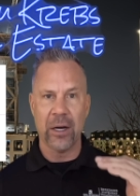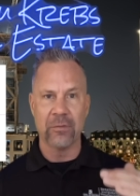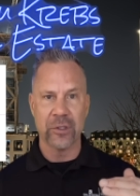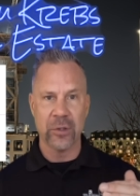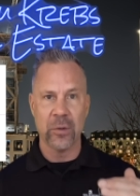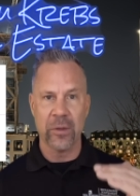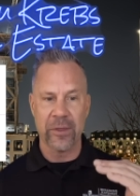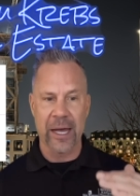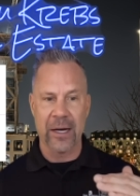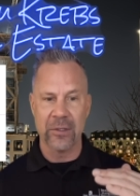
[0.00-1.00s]
of
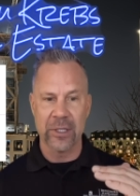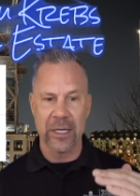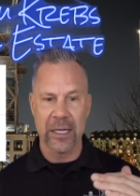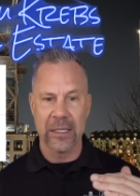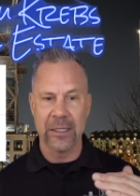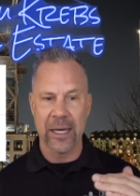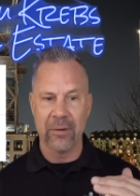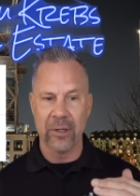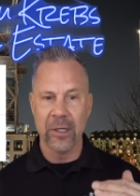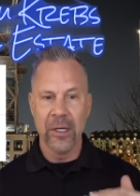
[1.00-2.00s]

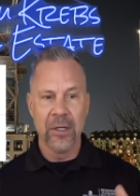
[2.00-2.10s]
2011.